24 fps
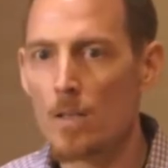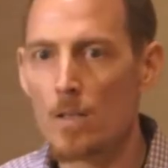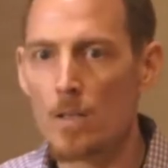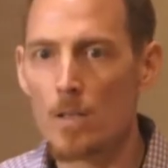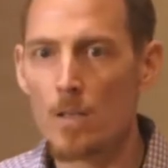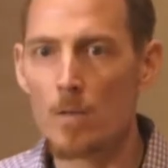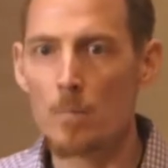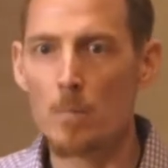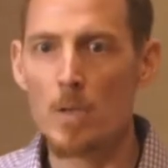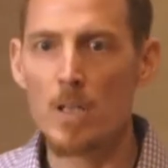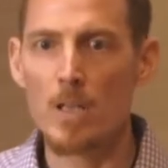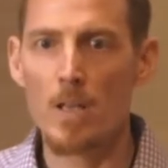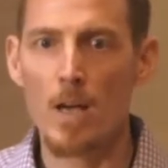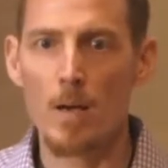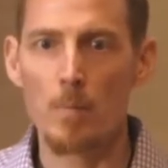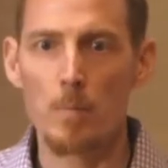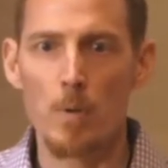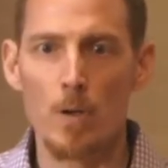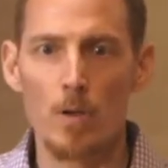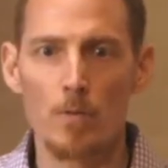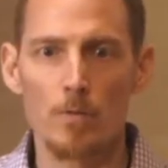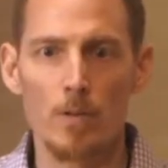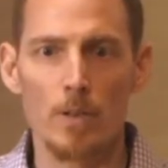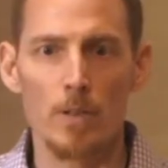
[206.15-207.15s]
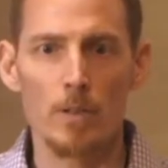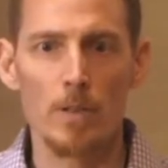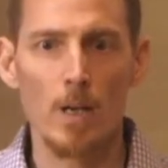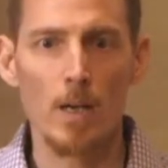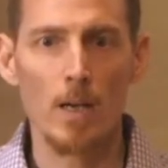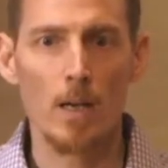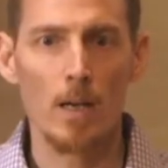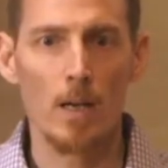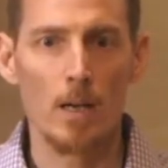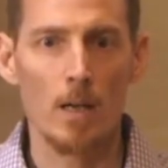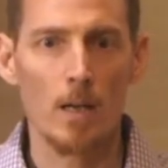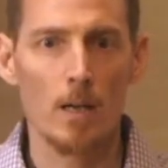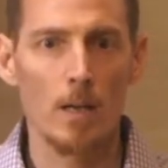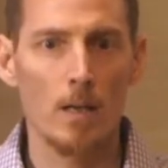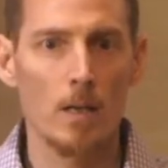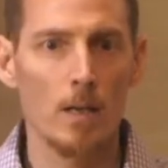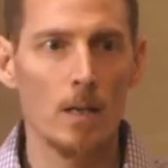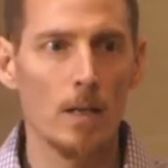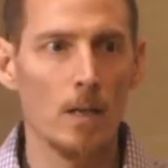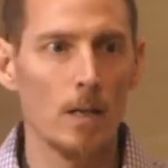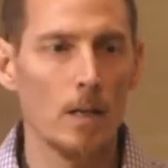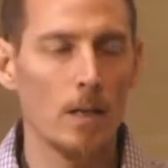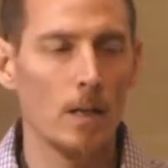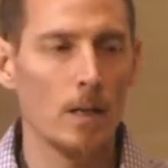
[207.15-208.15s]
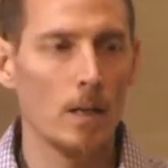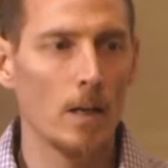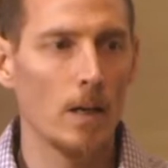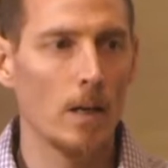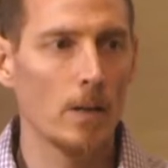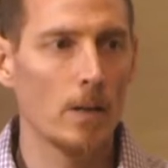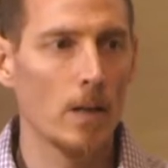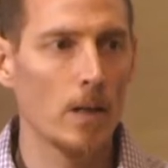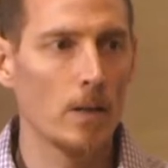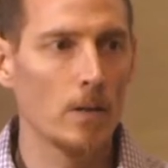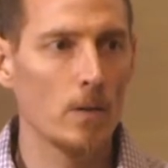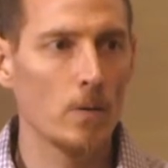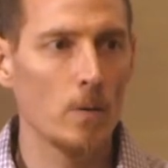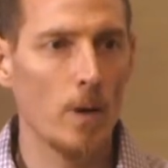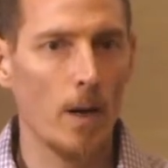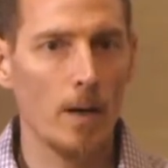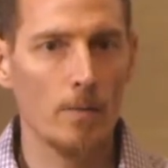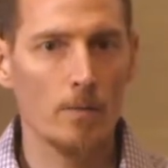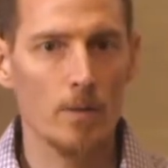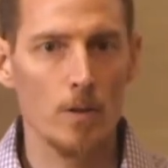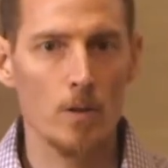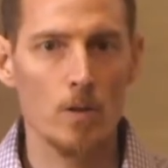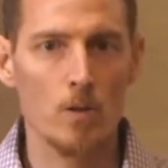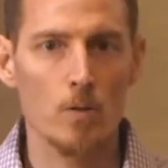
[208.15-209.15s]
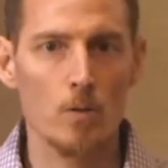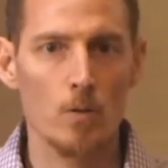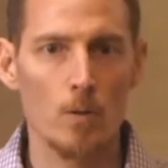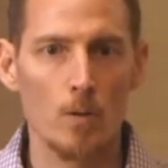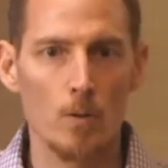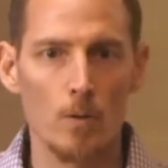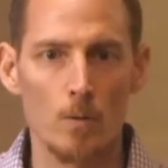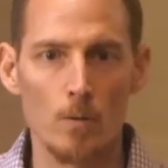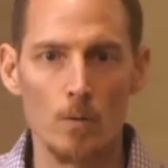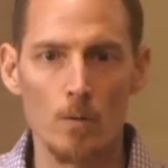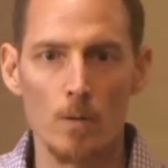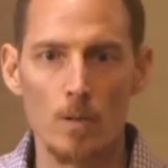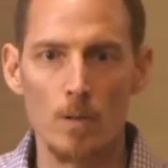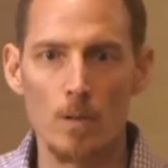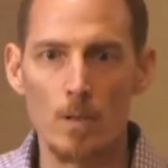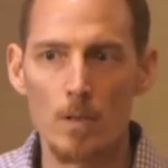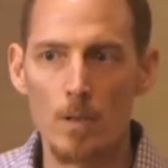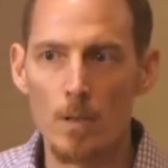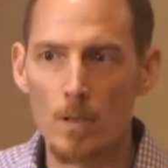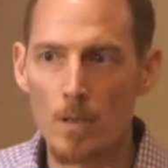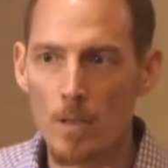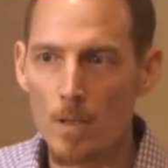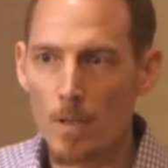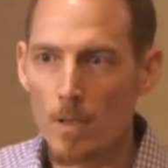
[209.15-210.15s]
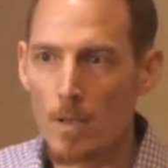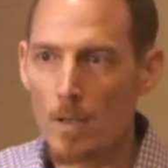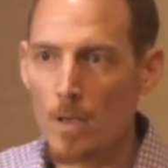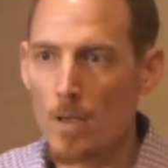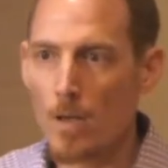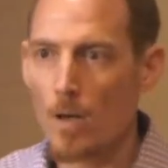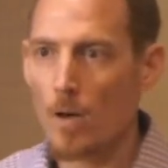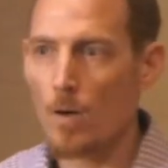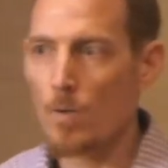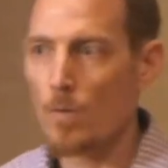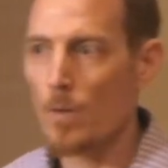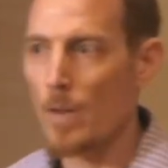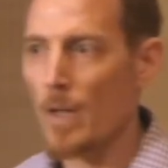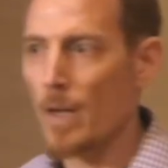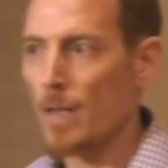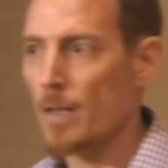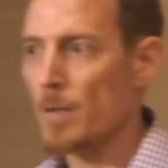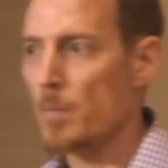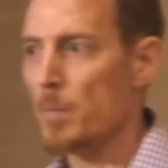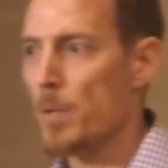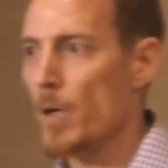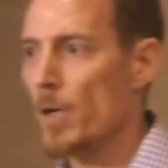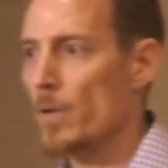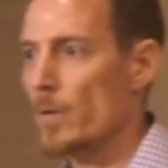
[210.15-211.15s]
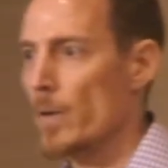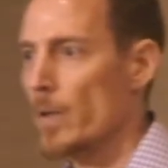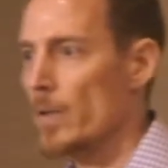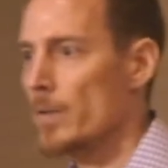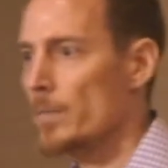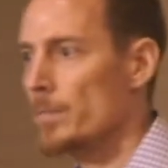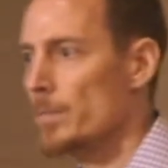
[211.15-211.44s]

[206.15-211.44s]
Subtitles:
could be that perfect day and that you have control over that component.